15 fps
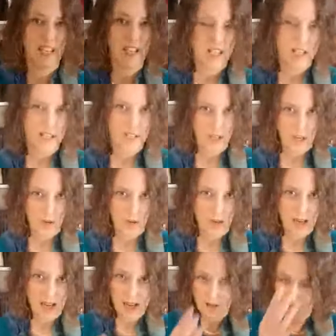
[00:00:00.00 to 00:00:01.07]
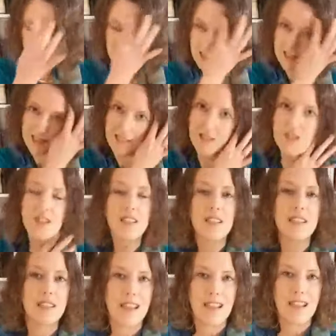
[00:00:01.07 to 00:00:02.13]
So I have this, it's just a
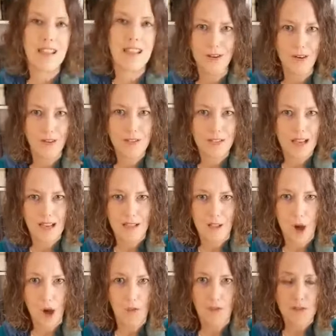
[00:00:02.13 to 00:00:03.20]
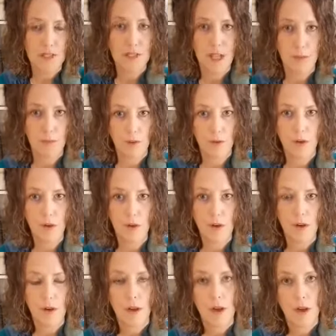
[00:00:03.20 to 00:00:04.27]
standard size office stapler.
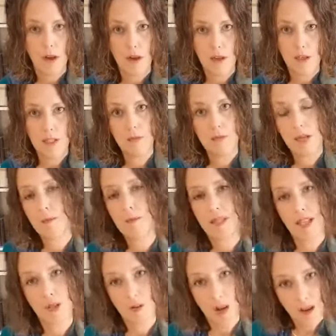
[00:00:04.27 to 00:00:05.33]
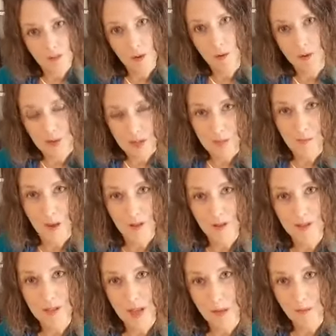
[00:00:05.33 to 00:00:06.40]
Sometimes I travel with a smaller
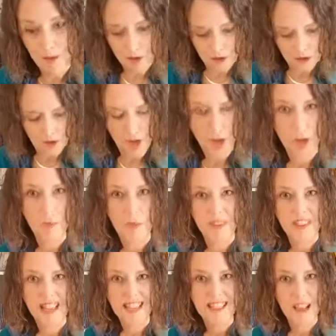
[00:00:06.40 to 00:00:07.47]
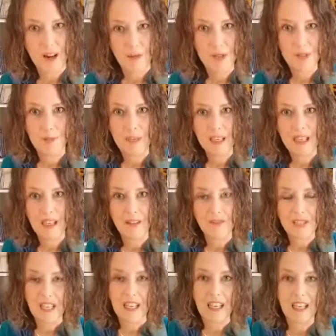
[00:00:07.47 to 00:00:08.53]
stapler, but that's not always big enough
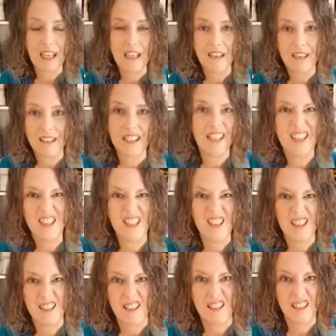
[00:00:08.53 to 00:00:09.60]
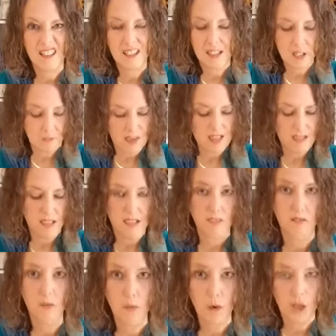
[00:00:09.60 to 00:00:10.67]
to get into spaces if
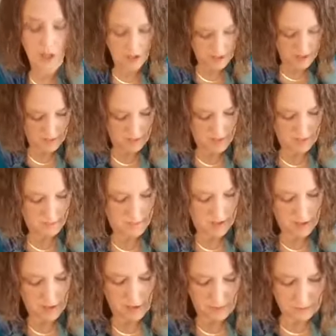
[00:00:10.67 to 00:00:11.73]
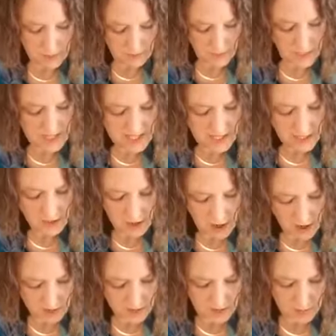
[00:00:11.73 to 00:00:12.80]
you're working on something bigger. But for these little
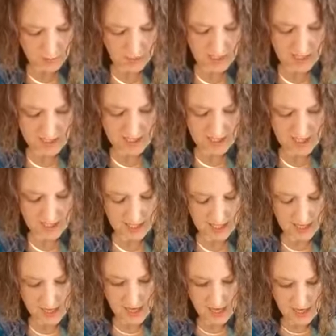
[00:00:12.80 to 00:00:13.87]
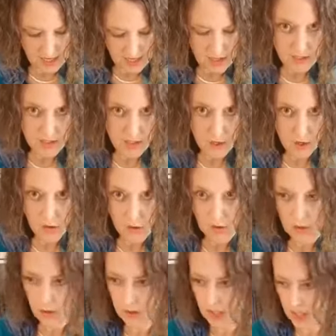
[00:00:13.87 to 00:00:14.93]
hearts, it's pretty easy. So
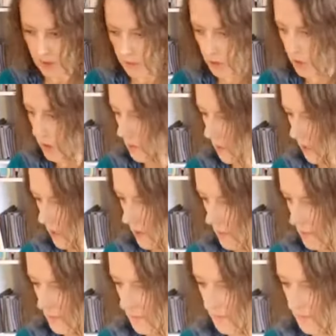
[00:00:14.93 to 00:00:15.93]
you lay them where you want them.